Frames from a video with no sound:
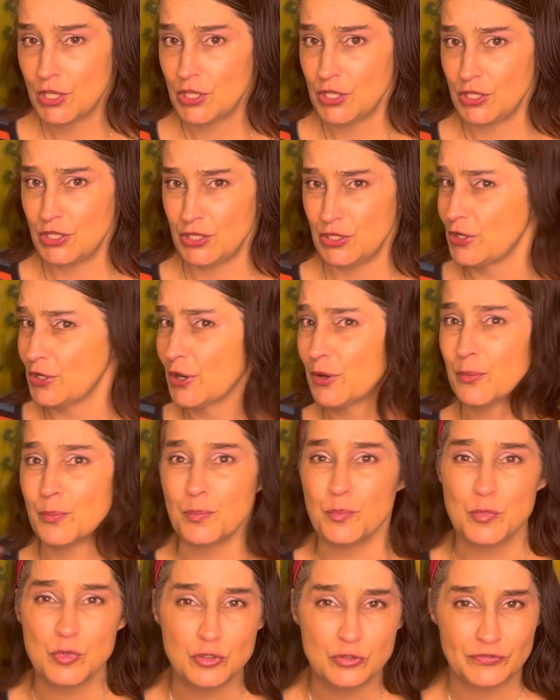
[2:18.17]
You
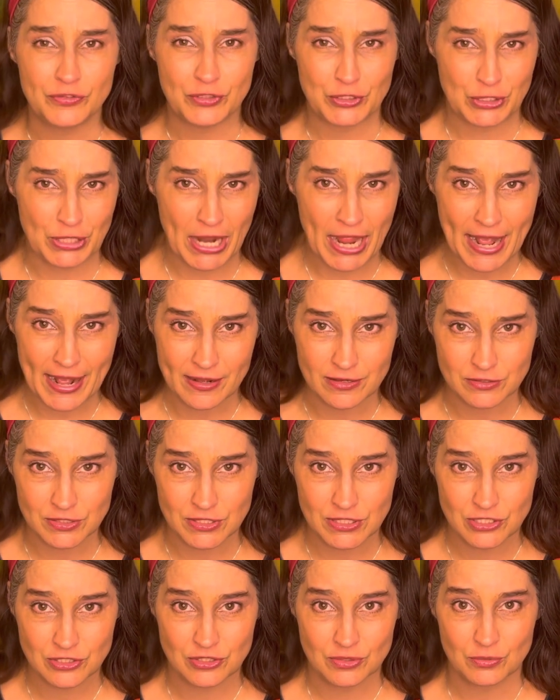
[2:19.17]
don't move your
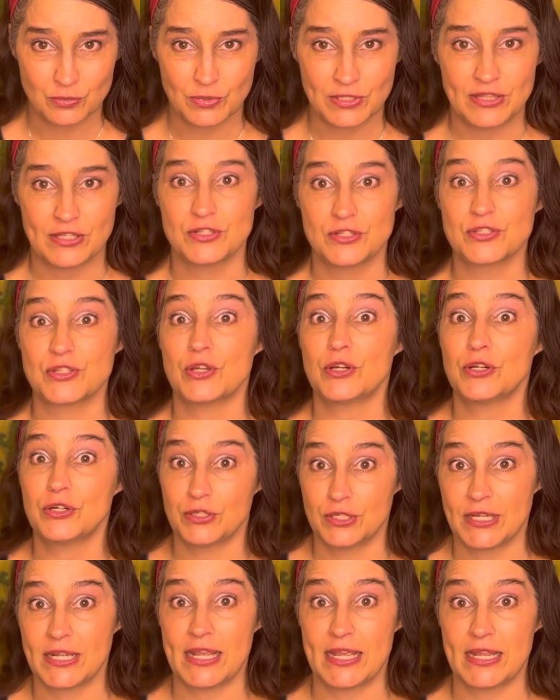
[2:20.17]
house when there's a
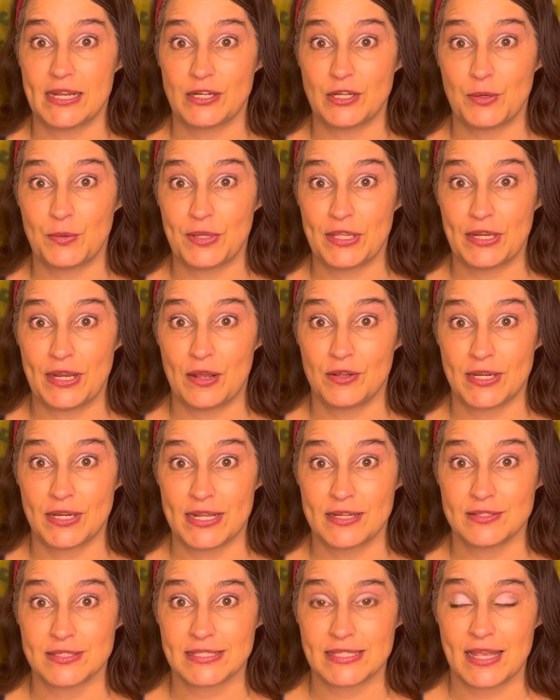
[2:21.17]
hurricane going on
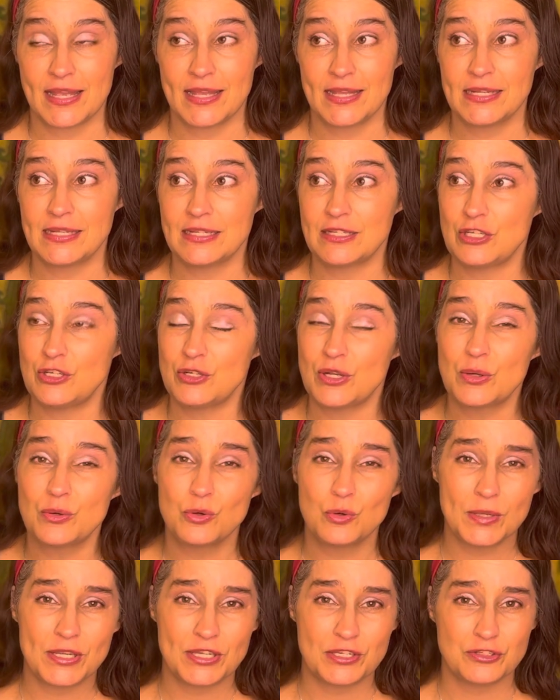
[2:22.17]
outside, and you don't
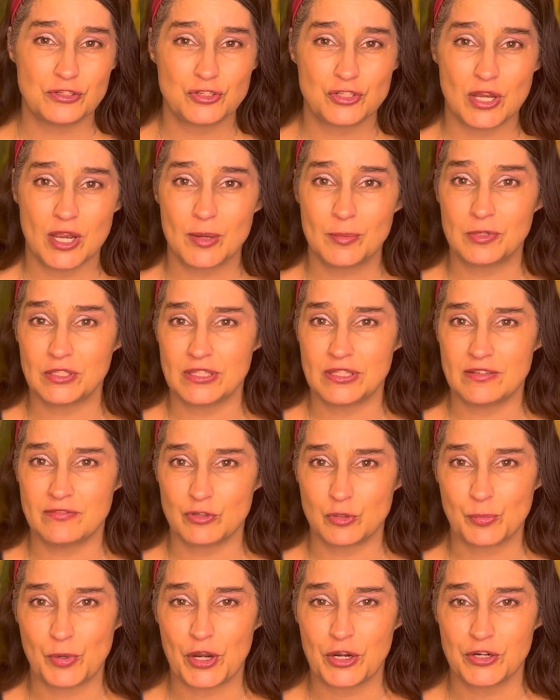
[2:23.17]
quit your job or leave
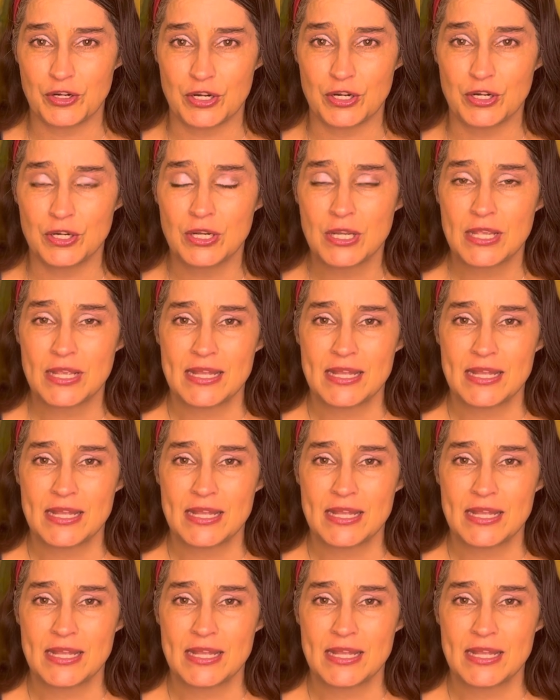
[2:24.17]
your partner.